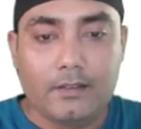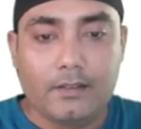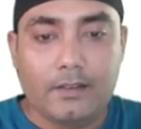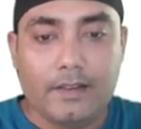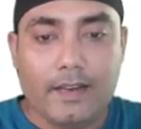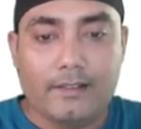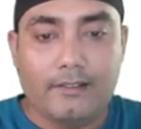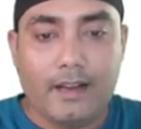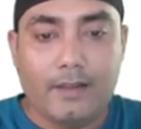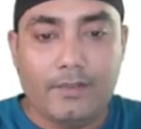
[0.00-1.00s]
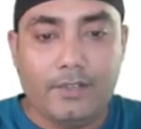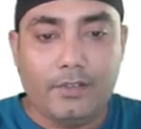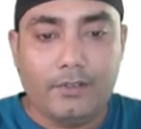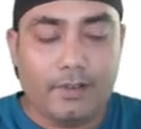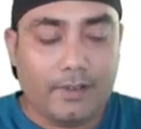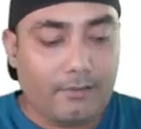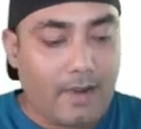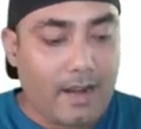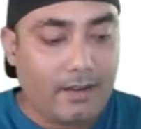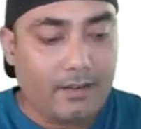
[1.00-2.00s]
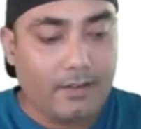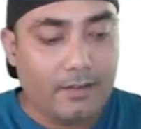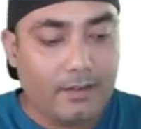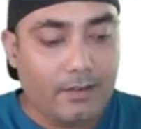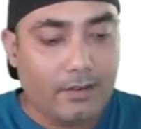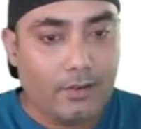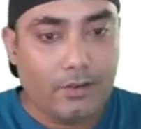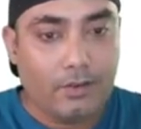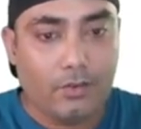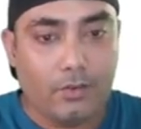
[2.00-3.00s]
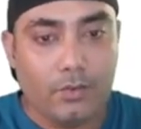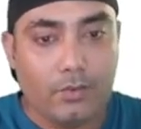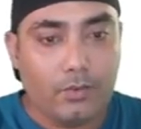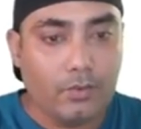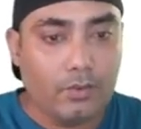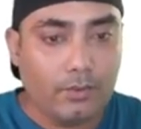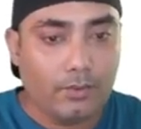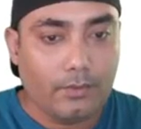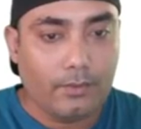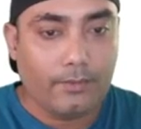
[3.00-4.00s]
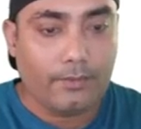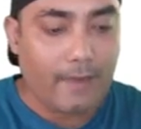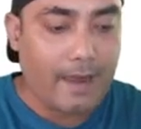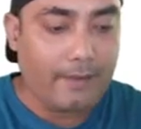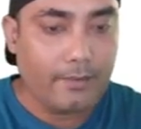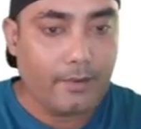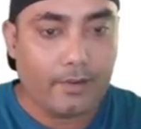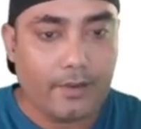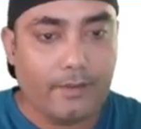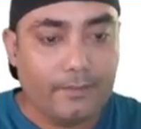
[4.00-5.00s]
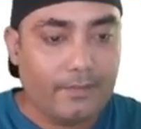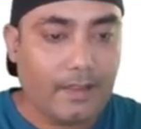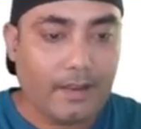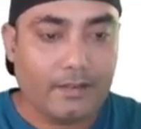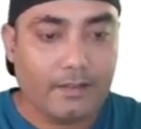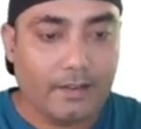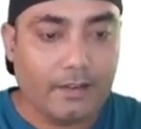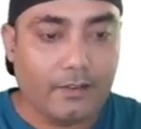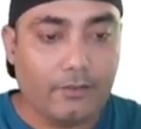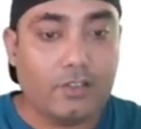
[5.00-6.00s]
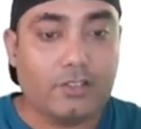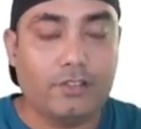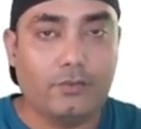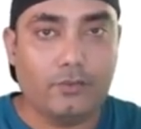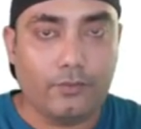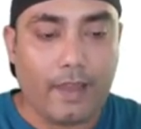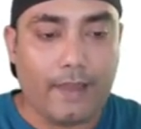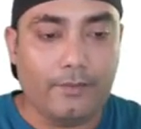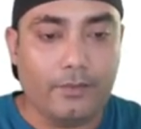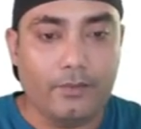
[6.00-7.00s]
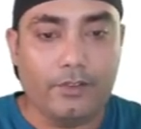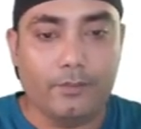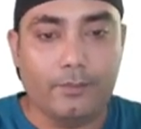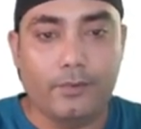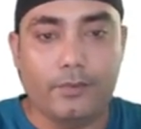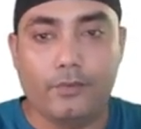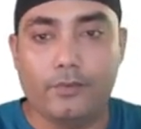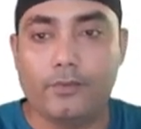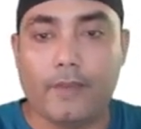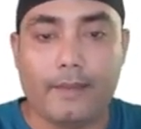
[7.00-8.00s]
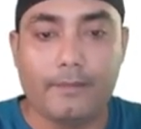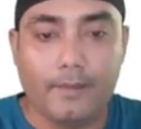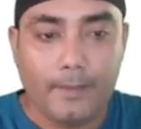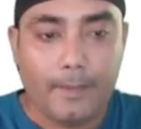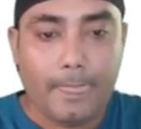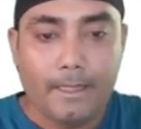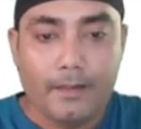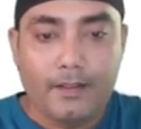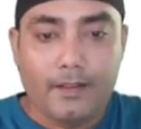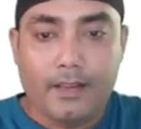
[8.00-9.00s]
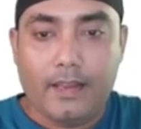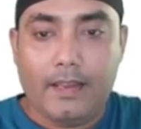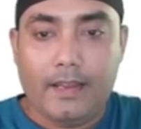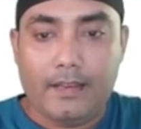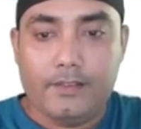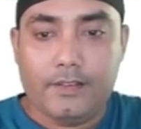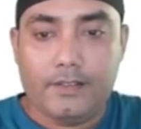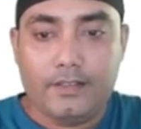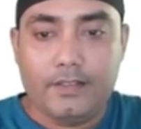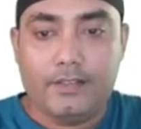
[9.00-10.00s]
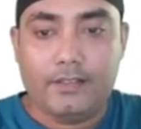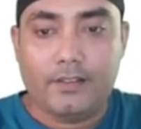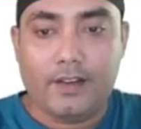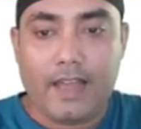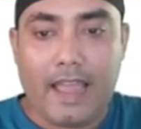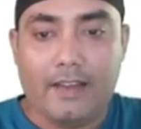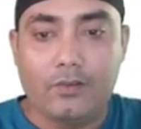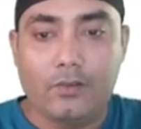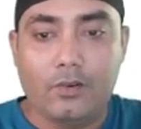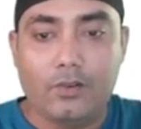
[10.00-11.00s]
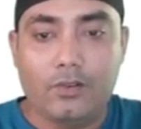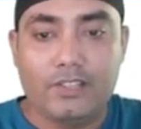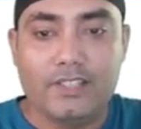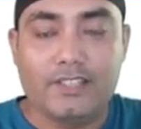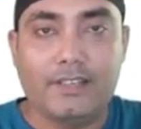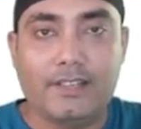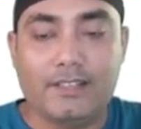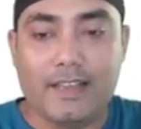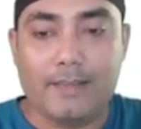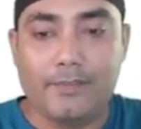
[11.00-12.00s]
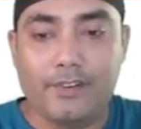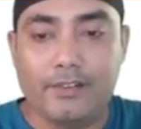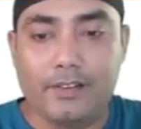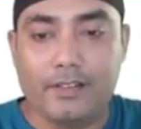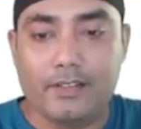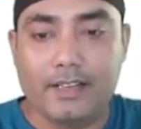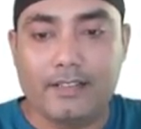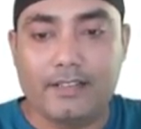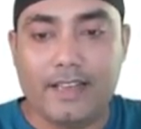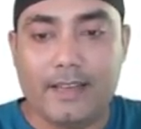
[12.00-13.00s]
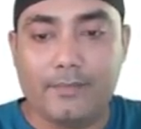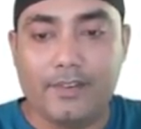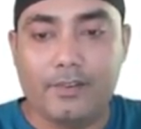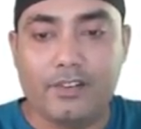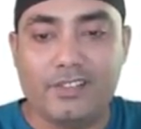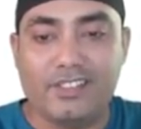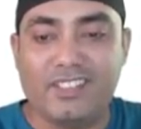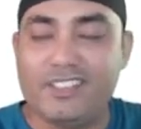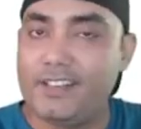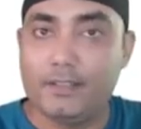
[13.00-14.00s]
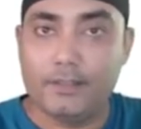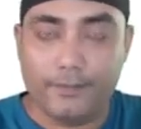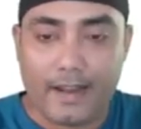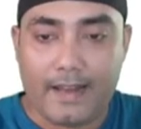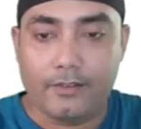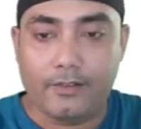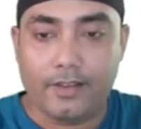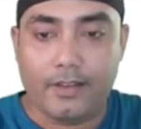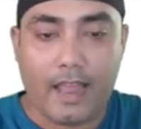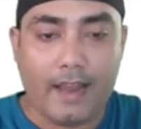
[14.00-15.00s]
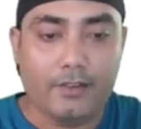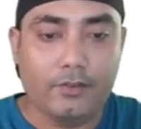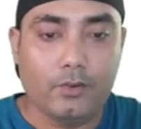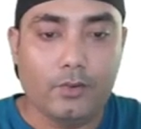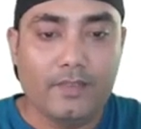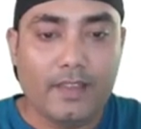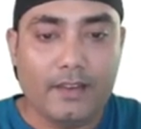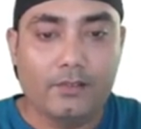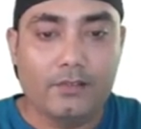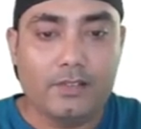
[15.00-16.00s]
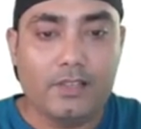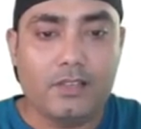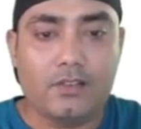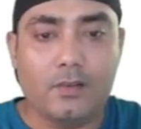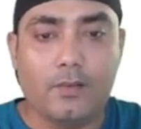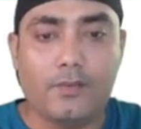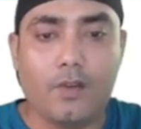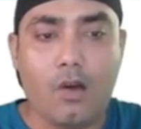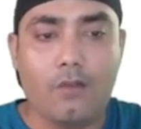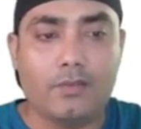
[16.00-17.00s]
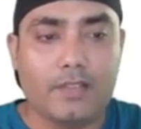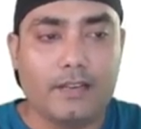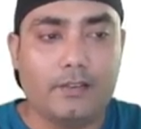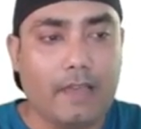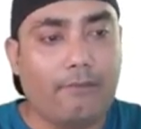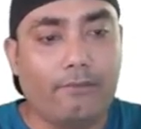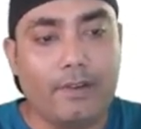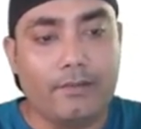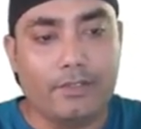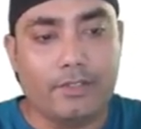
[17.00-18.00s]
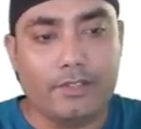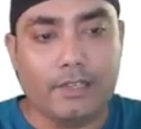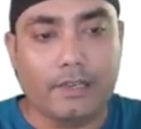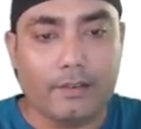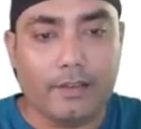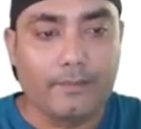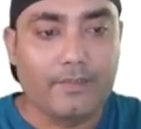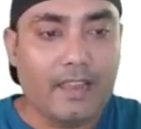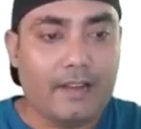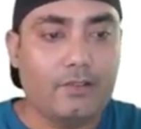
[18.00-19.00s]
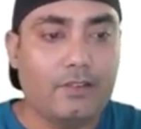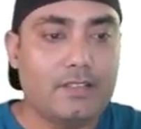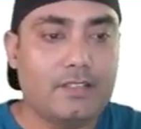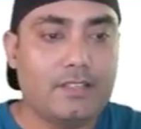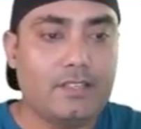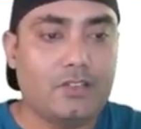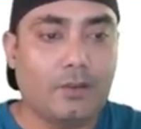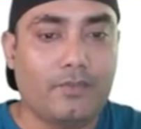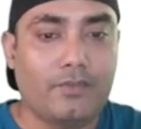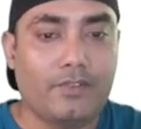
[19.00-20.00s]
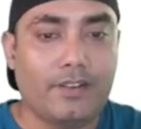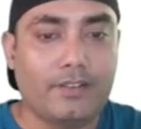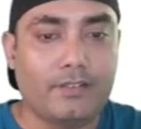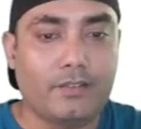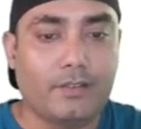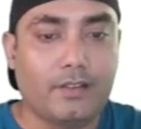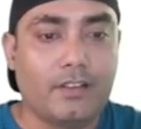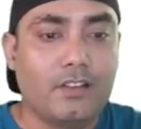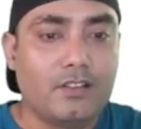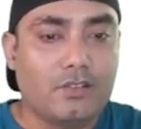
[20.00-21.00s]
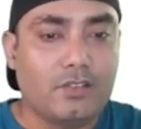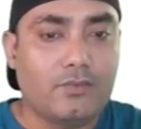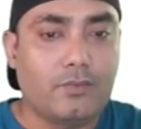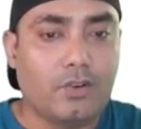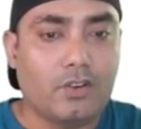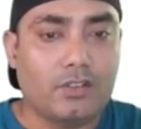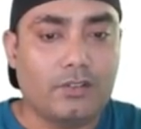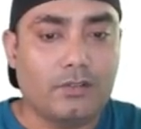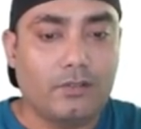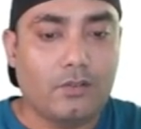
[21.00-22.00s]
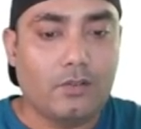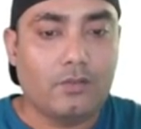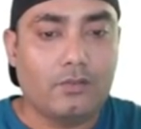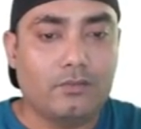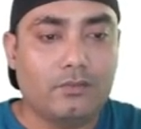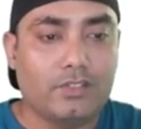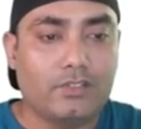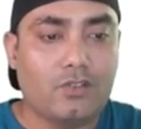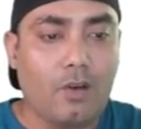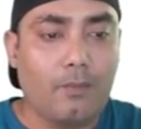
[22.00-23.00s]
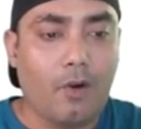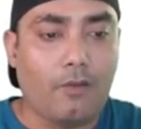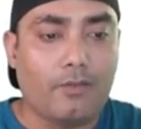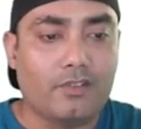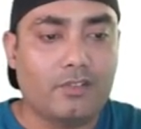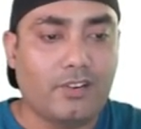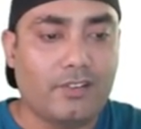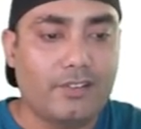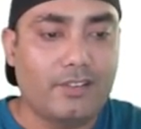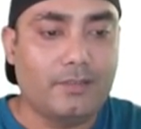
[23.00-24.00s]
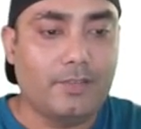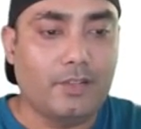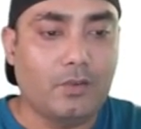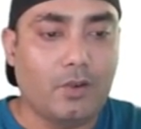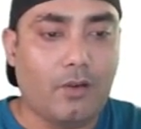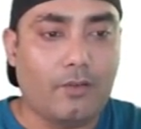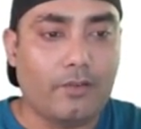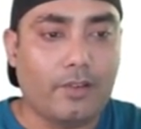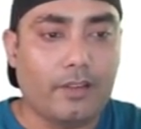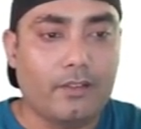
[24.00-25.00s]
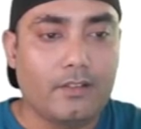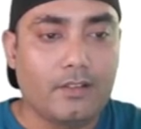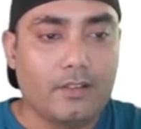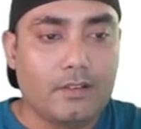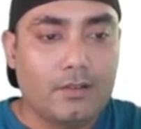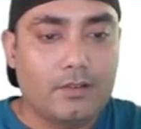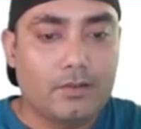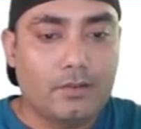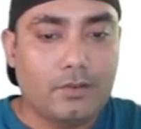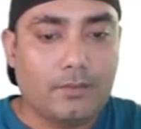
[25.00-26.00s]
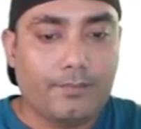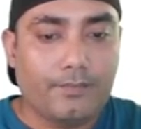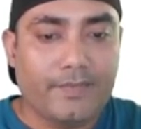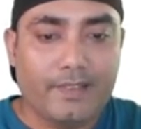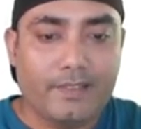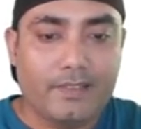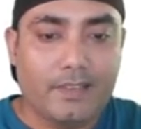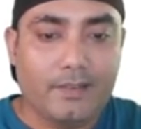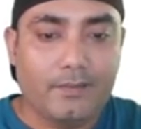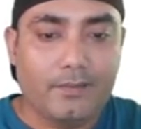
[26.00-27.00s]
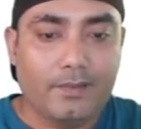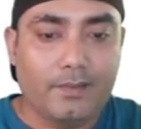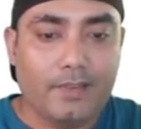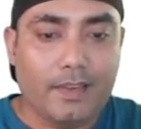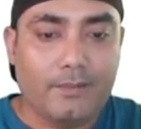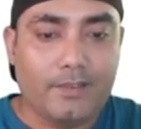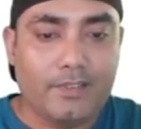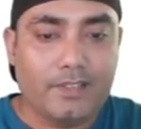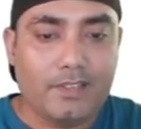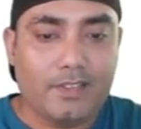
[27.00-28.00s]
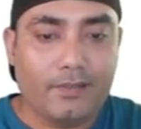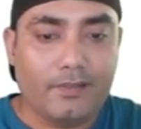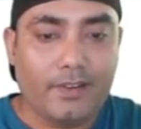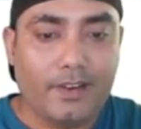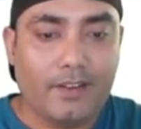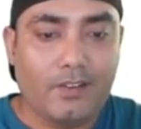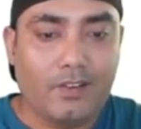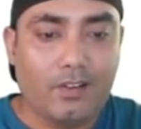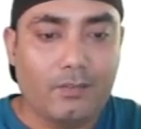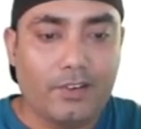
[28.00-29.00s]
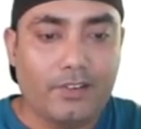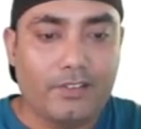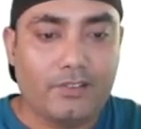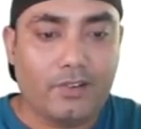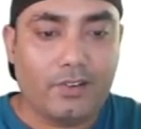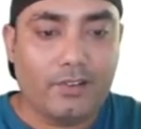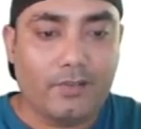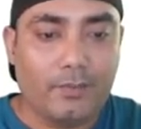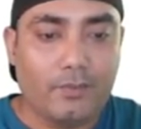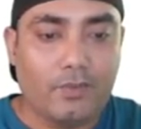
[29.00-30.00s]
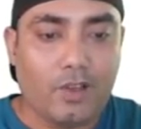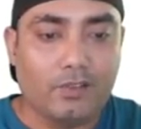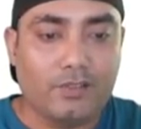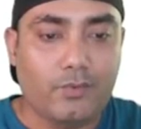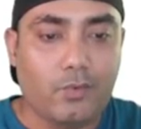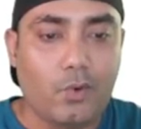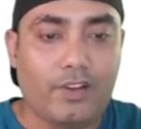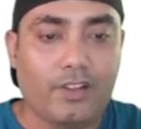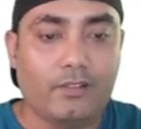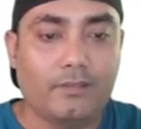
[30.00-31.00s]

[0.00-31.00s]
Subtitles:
at gravity you can write 2 to 5, okay, and click on firstly 2 to 5. You need to put 2 to 5, and you can see it is on high to low, 60 days time period. You can select this time period, but 60 days is fine, okay, high to low, and you'll see some of the offers that you have never seen, okay, and you can see some trends, okay. Just focus on these top offers, not this below offer, okay. So it is giving average sales of $10, but it is running from 2014.